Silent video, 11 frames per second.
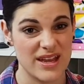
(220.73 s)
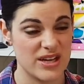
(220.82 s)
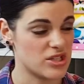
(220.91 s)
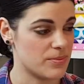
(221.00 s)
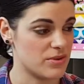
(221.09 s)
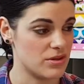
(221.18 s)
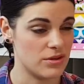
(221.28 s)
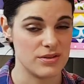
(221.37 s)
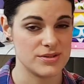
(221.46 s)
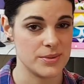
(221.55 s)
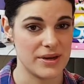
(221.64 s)
catch up on the
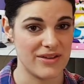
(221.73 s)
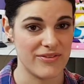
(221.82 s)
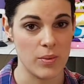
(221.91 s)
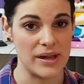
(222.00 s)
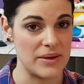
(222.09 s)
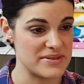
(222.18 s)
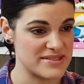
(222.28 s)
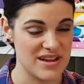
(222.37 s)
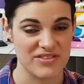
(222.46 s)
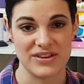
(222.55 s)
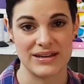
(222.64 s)
news or whatever while I was
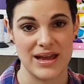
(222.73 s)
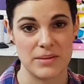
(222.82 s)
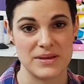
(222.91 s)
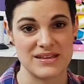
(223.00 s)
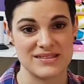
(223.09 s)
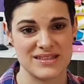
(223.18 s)
stuffing nappies,